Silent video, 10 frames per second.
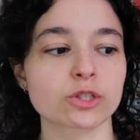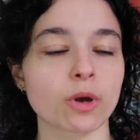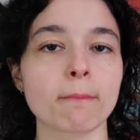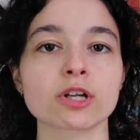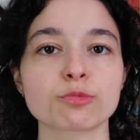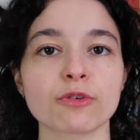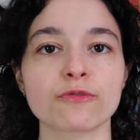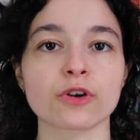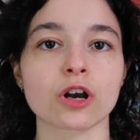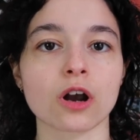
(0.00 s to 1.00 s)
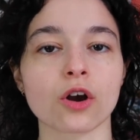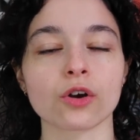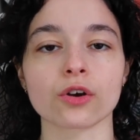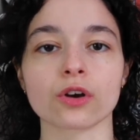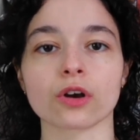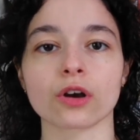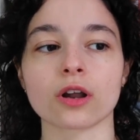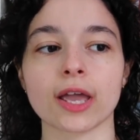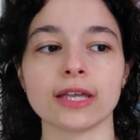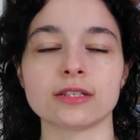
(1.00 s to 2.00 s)
So I much prefer her
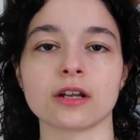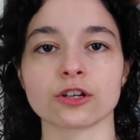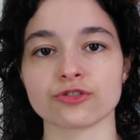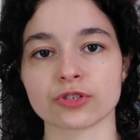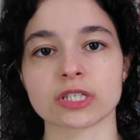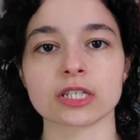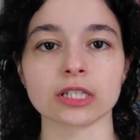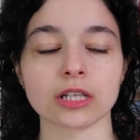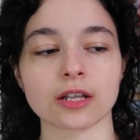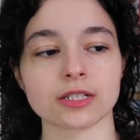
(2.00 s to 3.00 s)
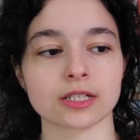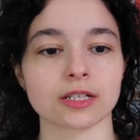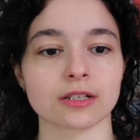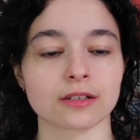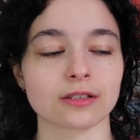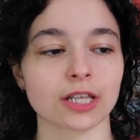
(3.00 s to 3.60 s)
1800s London,